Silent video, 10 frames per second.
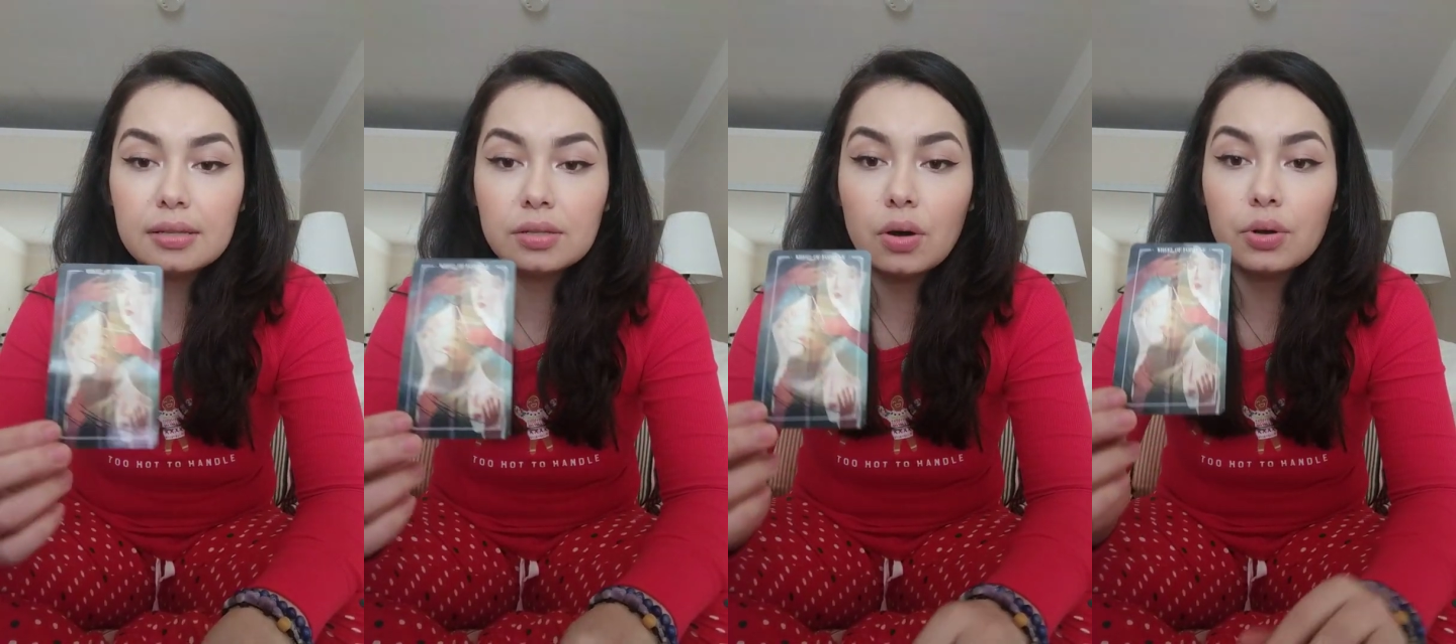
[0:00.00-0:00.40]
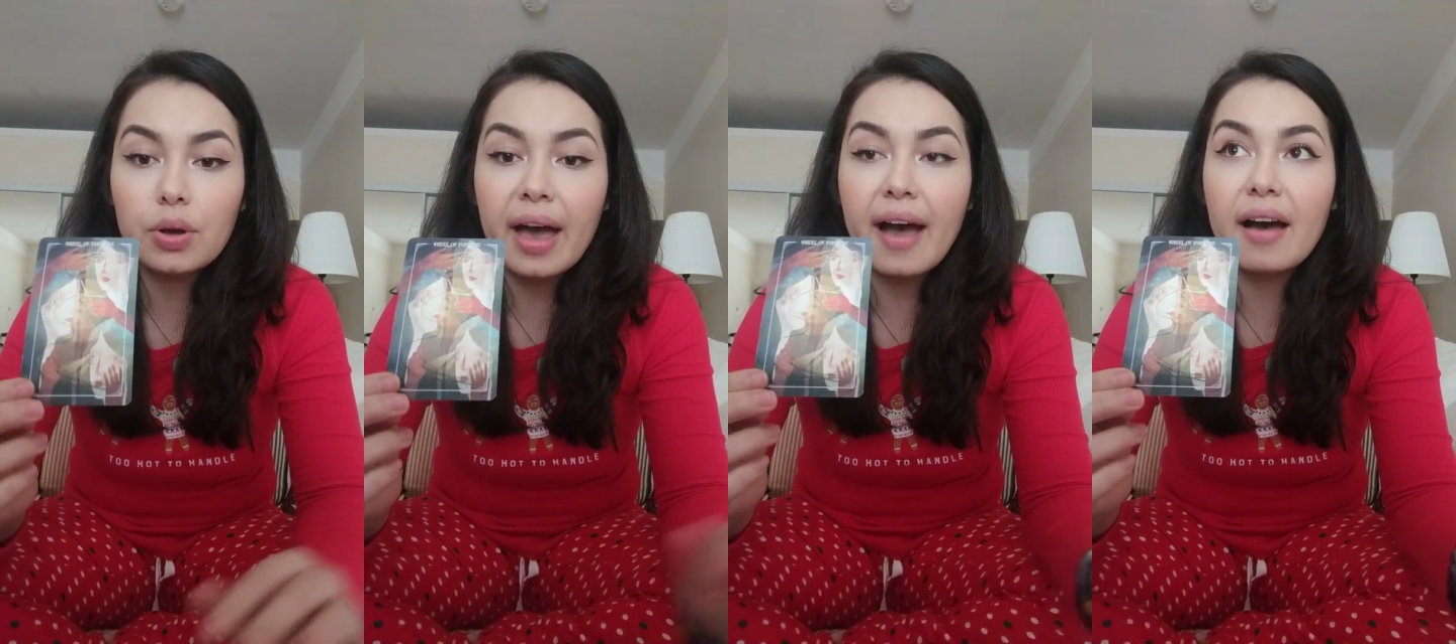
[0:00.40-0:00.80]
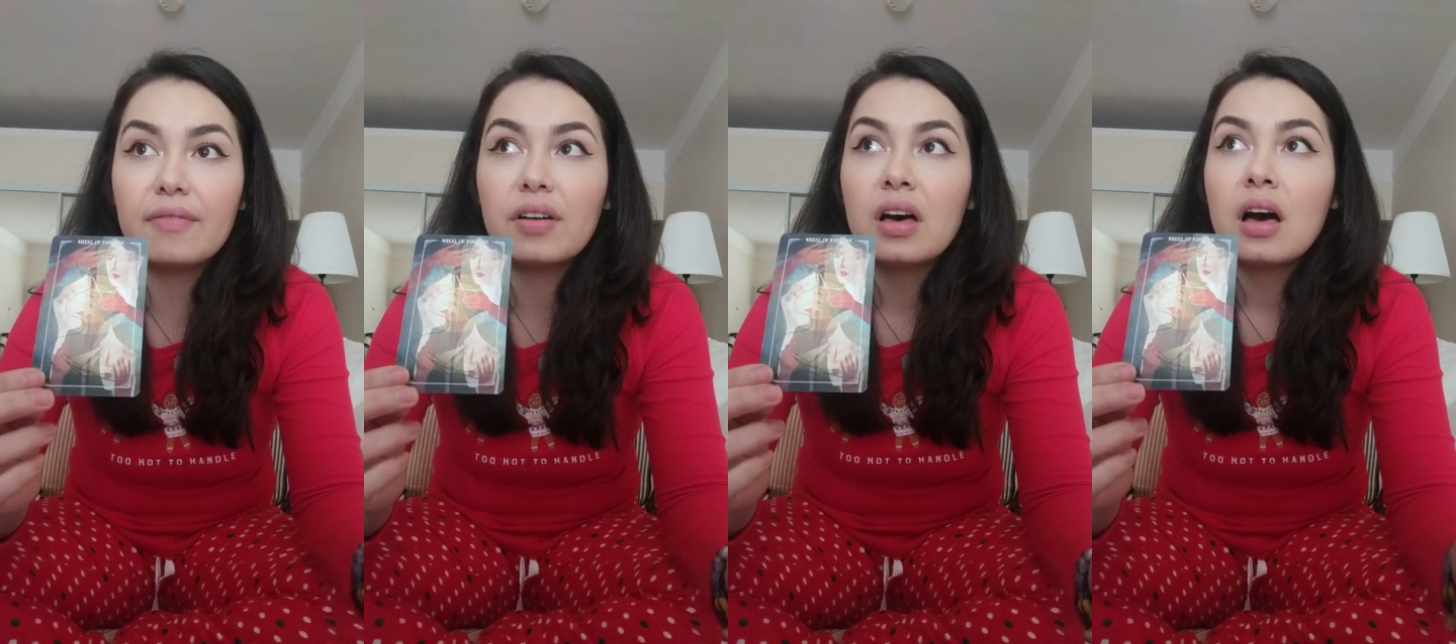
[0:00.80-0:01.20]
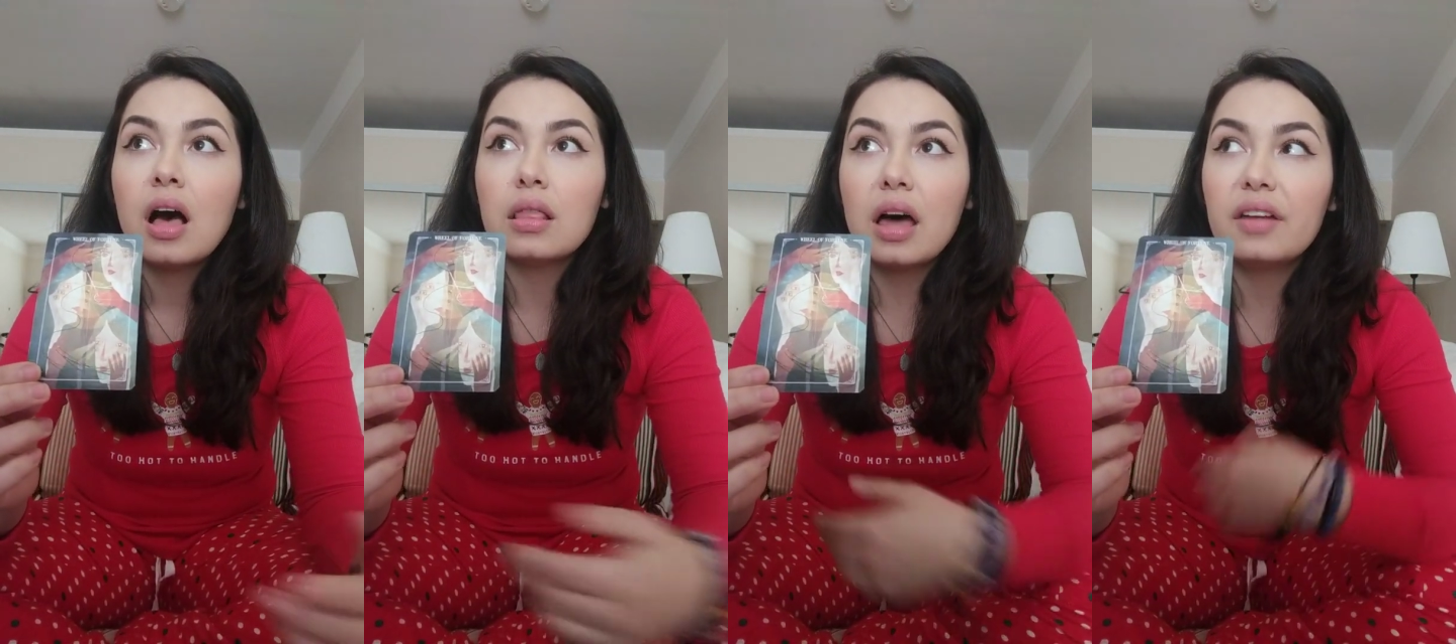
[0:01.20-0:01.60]
So you have
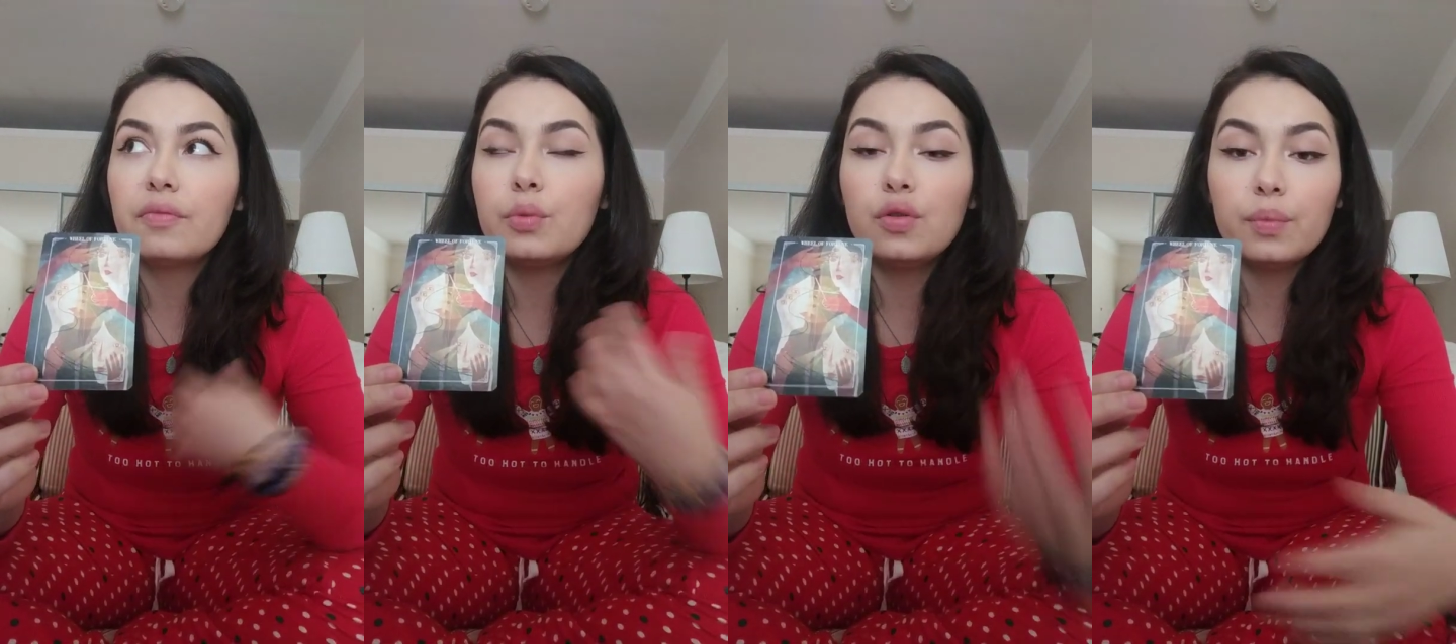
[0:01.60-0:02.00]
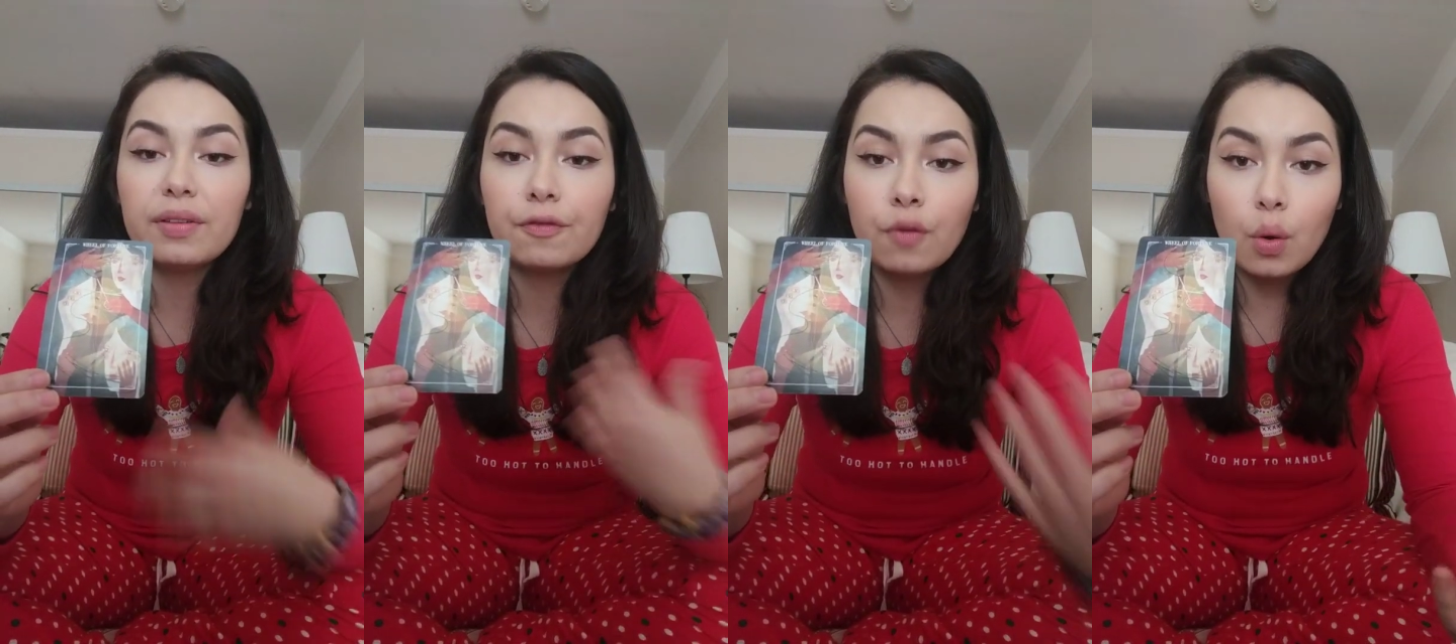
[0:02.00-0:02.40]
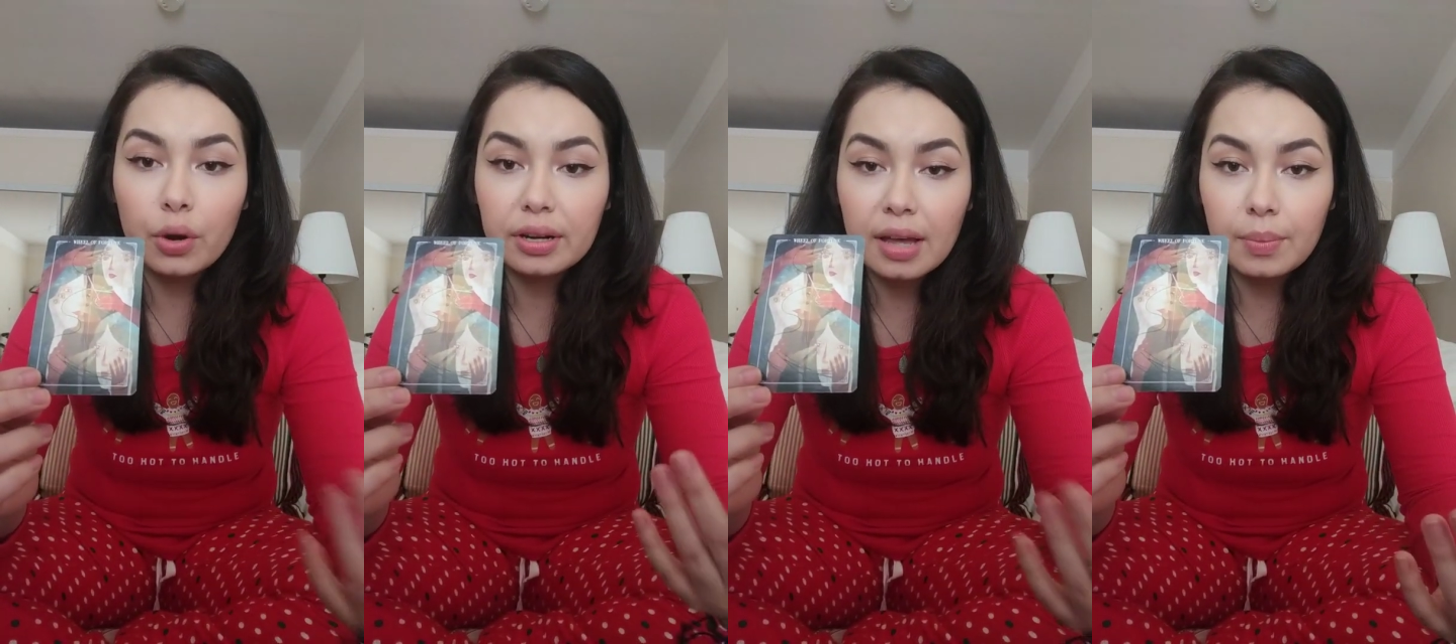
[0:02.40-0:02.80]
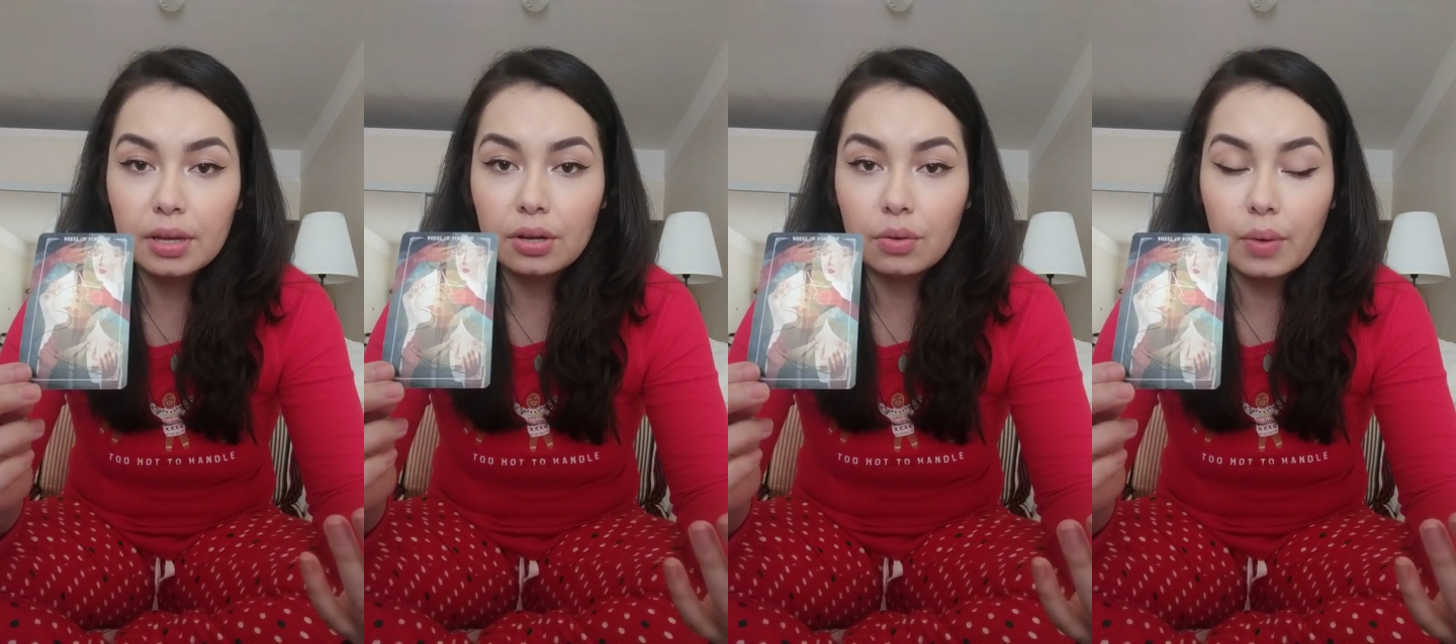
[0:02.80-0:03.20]
a lot of movement forward
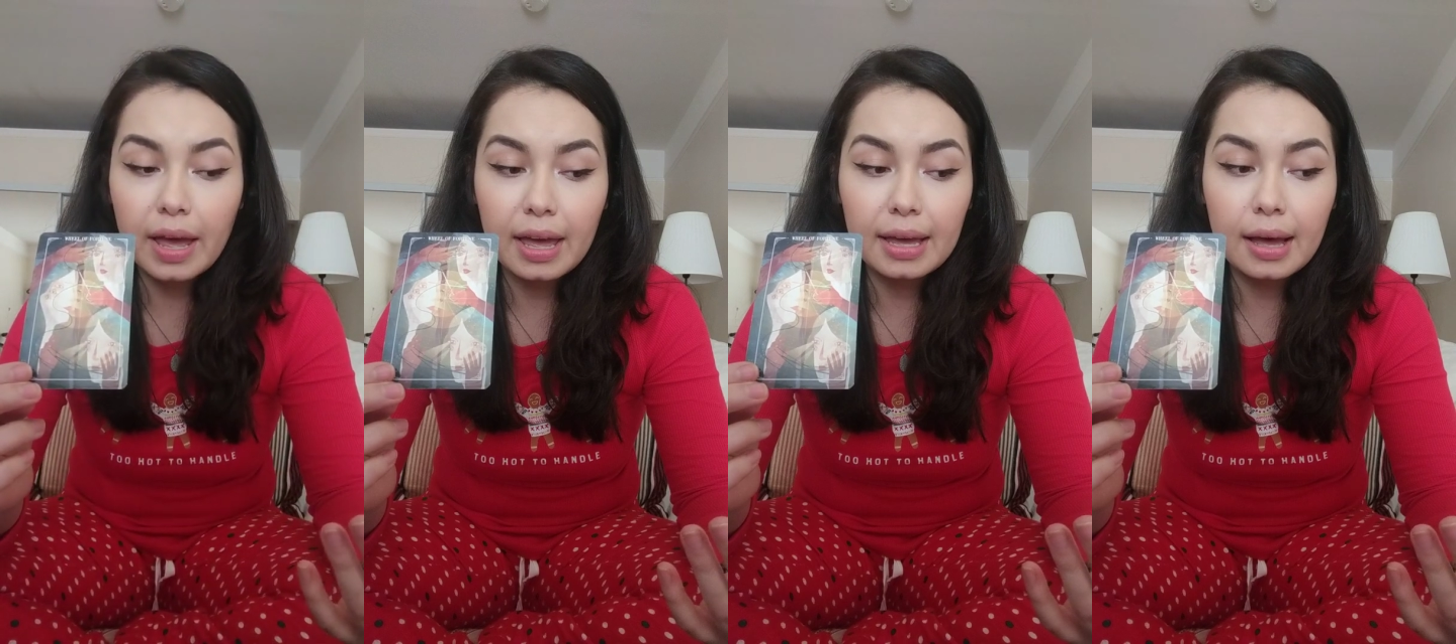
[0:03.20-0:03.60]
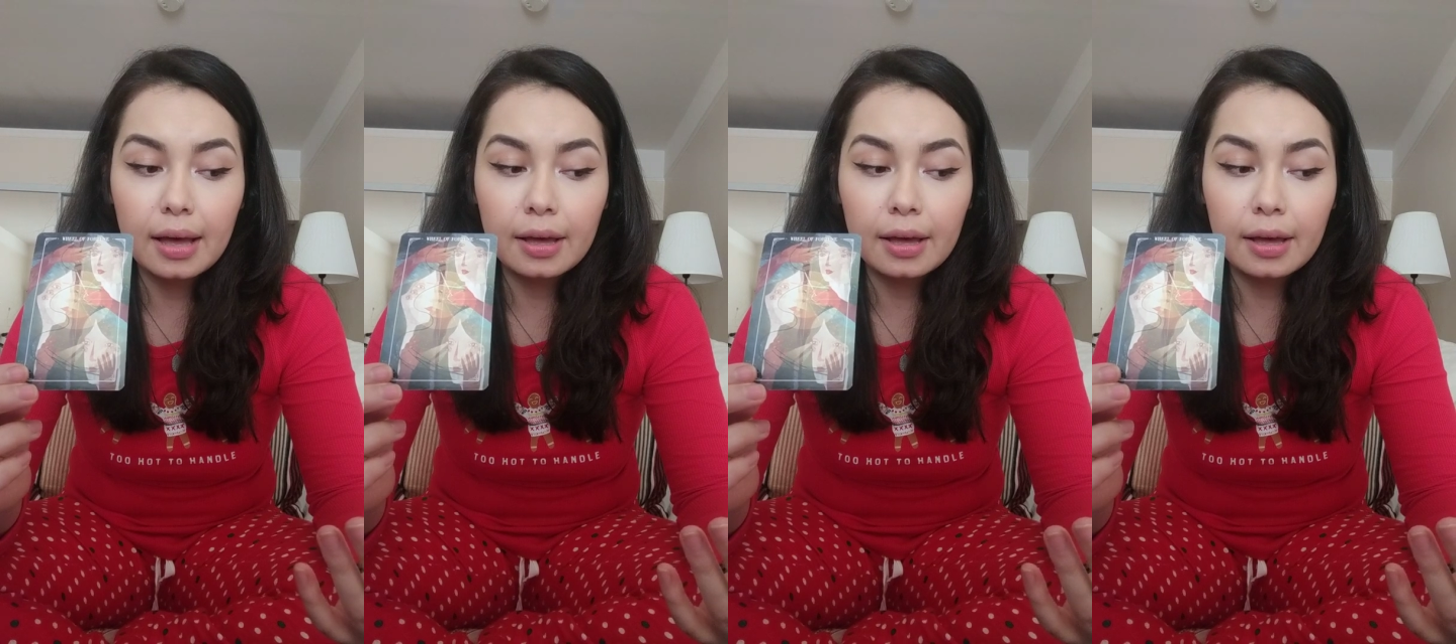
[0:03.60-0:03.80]
coming your way.